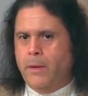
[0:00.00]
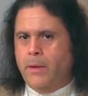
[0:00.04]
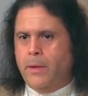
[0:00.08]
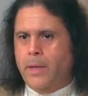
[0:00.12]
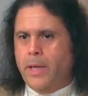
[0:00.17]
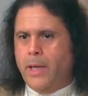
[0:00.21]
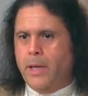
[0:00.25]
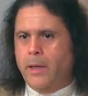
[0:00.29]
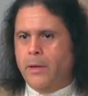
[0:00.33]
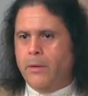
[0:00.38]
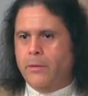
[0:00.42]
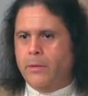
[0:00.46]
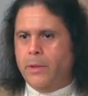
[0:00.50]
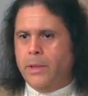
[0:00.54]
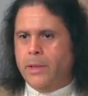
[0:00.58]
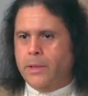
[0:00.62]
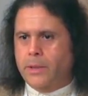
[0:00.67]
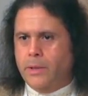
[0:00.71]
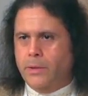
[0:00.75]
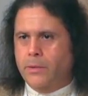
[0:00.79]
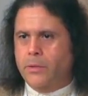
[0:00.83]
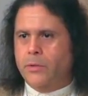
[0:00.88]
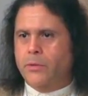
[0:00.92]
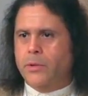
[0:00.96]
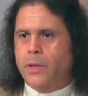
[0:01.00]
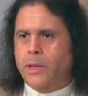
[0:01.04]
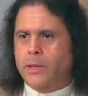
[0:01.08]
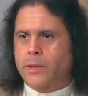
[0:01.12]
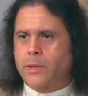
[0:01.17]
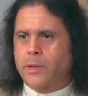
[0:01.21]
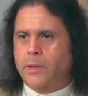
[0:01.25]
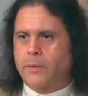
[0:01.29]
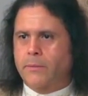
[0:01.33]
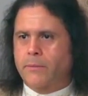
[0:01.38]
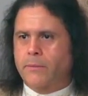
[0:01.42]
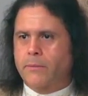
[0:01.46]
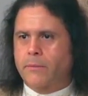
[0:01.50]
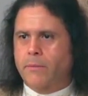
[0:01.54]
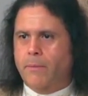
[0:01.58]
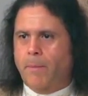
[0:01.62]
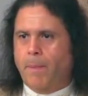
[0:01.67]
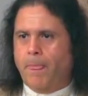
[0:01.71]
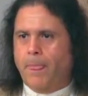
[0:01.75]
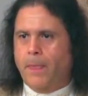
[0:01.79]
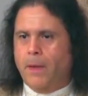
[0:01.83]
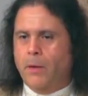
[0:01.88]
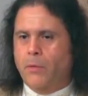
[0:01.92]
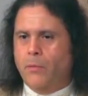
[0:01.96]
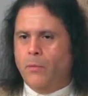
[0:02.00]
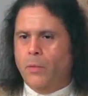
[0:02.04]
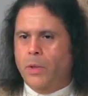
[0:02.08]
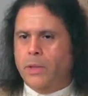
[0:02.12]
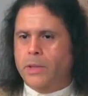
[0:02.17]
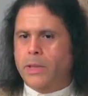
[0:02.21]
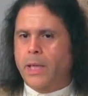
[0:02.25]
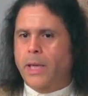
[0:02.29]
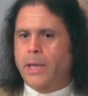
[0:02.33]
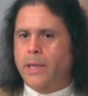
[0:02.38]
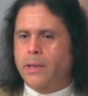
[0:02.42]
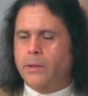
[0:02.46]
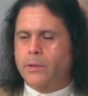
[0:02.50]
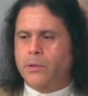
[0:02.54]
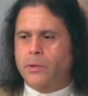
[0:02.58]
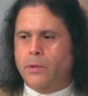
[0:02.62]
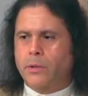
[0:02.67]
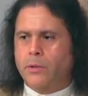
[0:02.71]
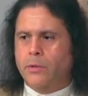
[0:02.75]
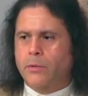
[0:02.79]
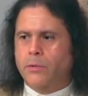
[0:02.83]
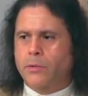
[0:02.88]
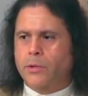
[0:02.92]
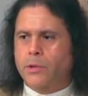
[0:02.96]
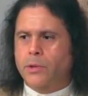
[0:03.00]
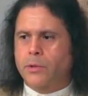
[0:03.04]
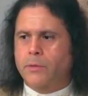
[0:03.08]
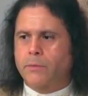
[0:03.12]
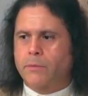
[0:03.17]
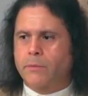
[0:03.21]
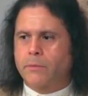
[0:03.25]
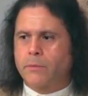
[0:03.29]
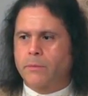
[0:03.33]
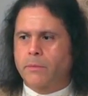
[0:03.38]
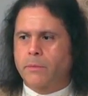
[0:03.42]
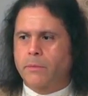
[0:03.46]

Now, it's interesting. Was I in seclusion?